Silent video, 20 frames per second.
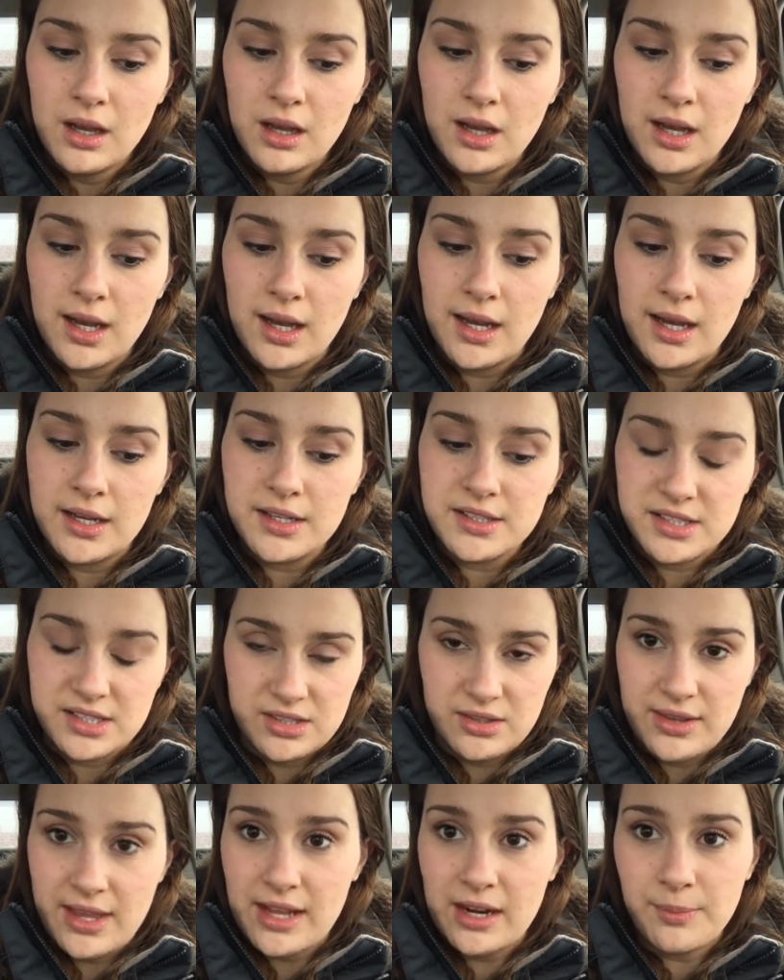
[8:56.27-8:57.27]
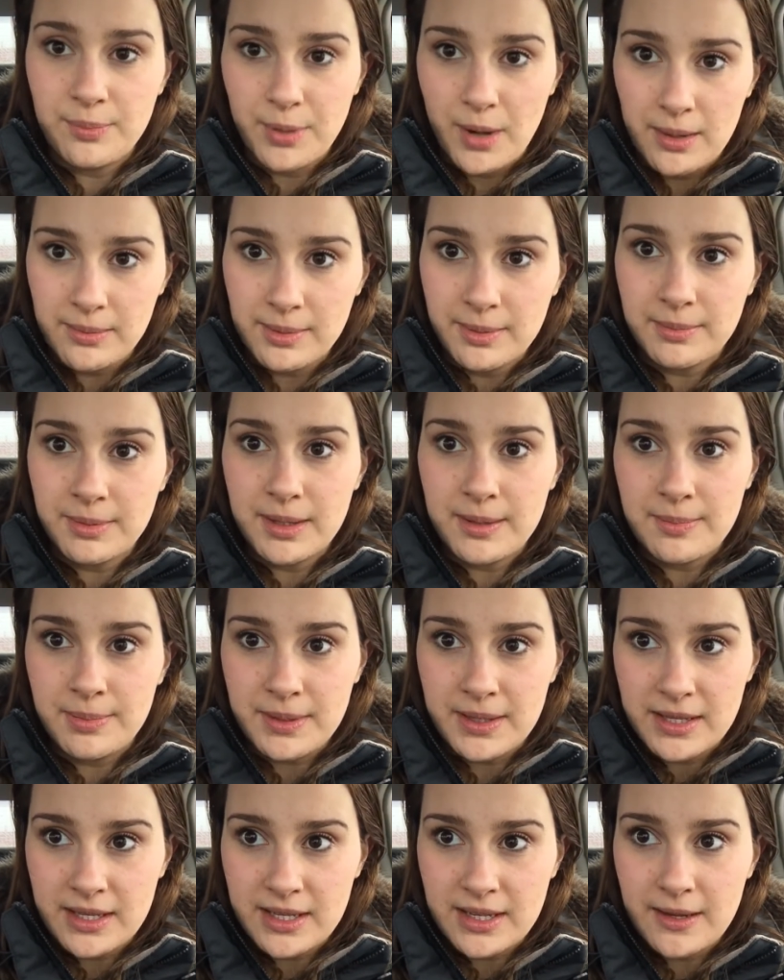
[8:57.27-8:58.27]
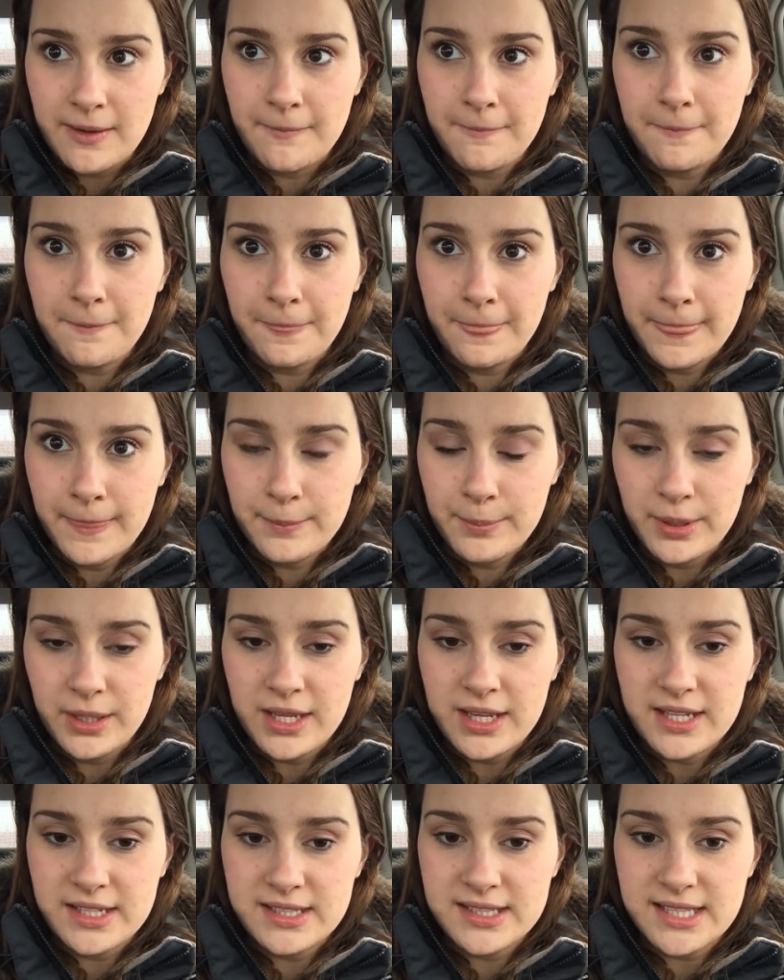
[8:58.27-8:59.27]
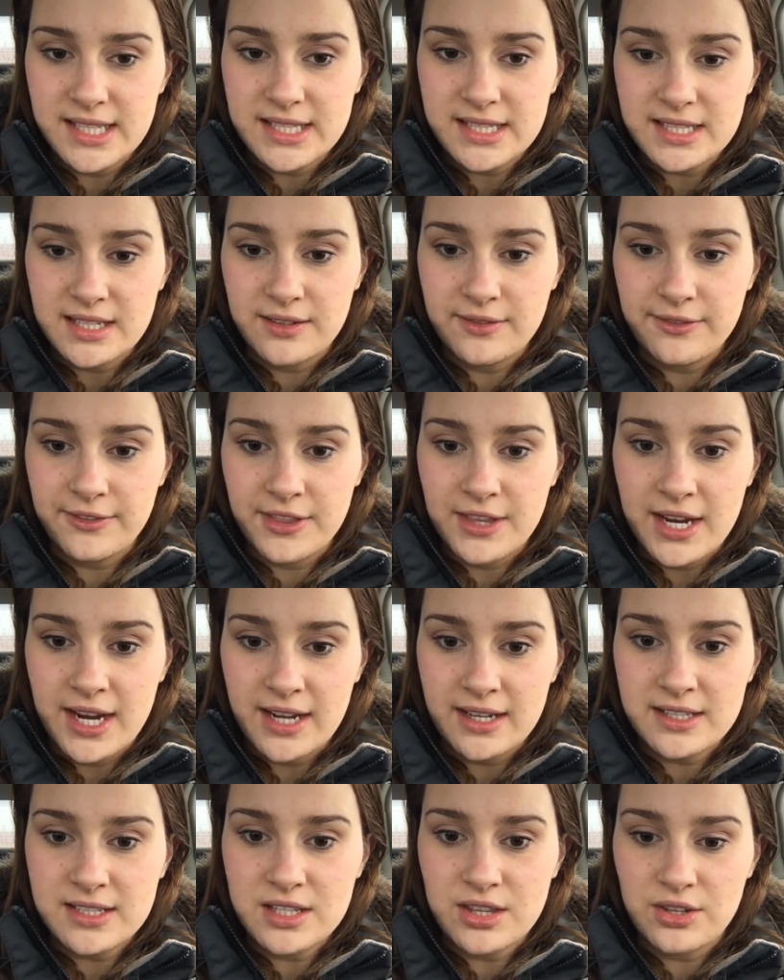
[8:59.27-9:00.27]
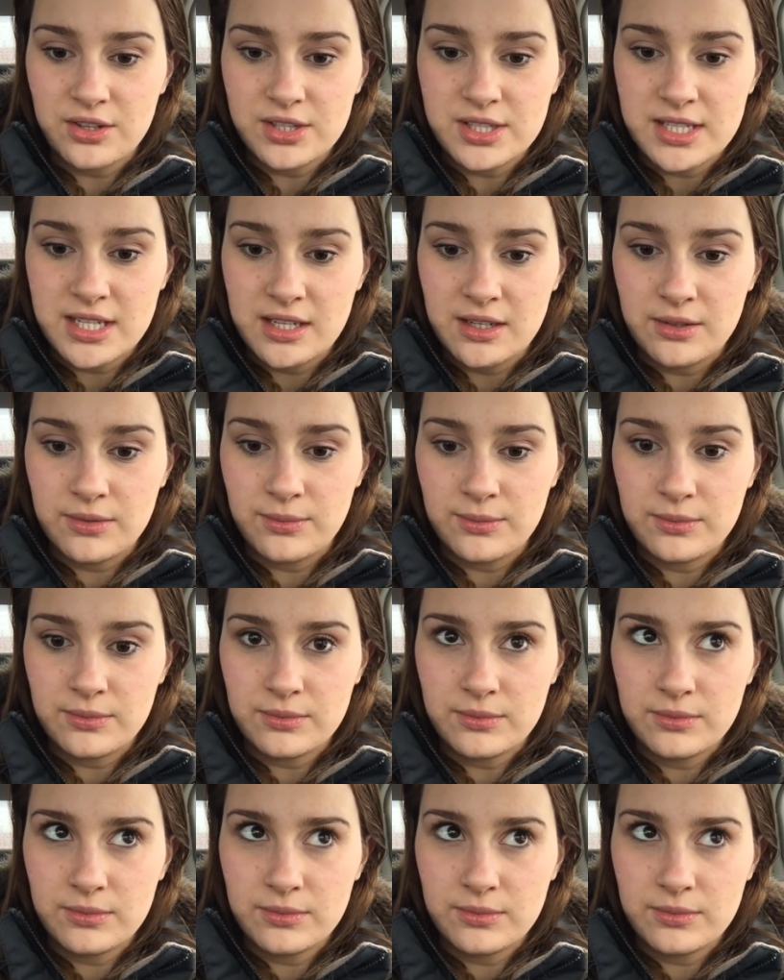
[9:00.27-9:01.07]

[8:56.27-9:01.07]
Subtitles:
So that'll probably be pretty consistent for the next 13